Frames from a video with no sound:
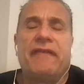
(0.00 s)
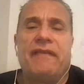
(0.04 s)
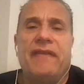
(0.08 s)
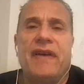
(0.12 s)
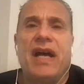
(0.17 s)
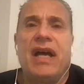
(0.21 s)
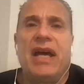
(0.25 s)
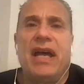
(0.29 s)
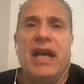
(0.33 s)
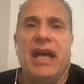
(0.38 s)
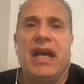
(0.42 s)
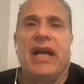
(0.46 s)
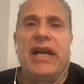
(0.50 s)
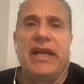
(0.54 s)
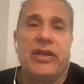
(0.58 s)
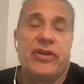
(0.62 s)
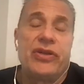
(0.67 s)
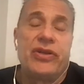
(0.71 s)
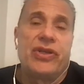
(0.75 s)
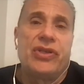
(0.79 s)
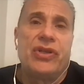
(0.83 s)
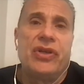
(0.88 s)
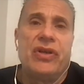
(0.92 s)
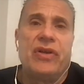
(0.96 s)
I
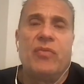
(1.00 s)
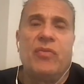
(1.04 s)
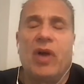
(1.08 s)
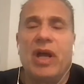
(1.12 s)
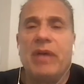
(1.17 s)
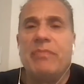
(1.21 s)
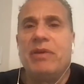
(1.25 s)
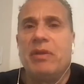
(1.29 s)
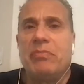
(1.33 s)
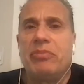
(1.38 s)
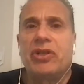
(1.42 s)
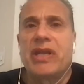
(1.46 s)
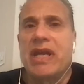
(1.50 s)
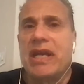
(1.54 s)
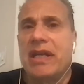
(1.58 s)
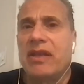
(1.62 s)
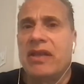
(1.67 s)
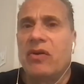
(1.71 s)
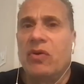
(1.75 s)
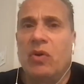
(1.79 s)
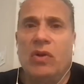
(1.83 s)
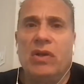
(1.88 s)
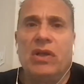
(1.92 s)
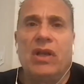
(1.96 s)
understood why people take
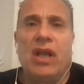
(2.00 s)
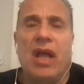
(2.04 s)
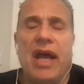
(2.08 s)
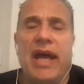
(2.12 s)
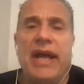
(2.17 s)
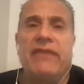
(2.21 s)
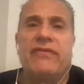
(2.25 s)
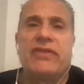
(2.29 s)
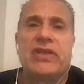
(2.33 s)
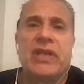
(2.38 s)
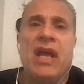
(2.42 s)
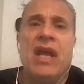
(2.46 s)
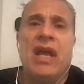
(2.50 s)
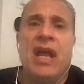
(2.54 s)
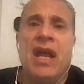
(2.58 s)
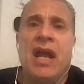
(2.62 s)
their own lives.